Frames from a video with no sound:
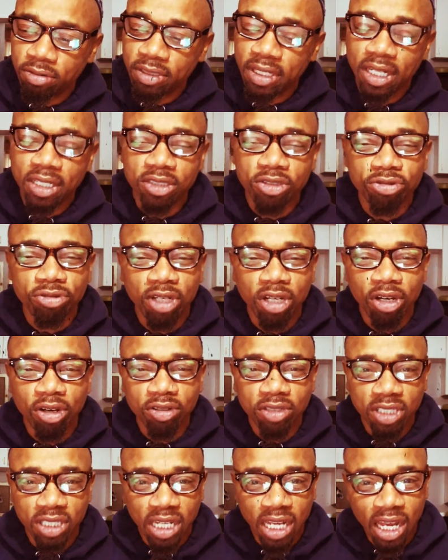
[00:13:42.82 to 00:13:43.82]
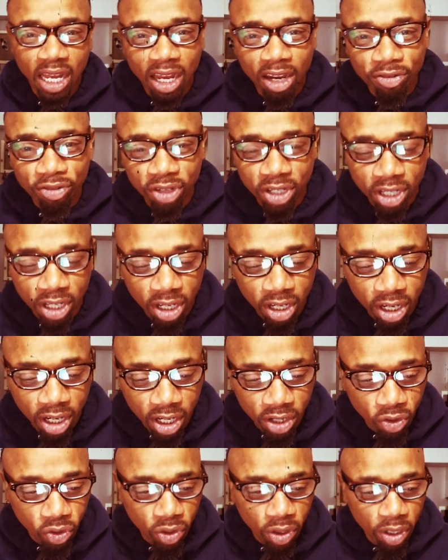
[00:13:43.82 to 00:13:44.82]
that you held in high
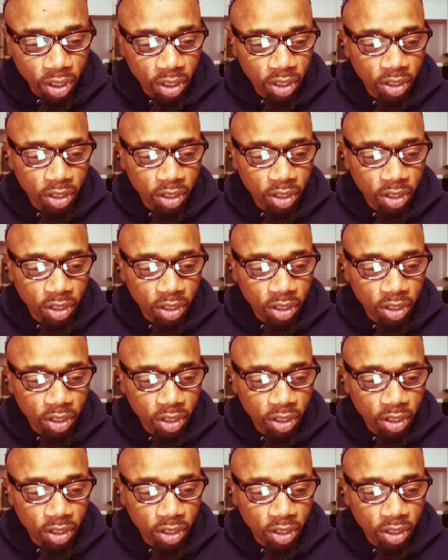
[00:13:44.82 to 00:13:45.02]
regard or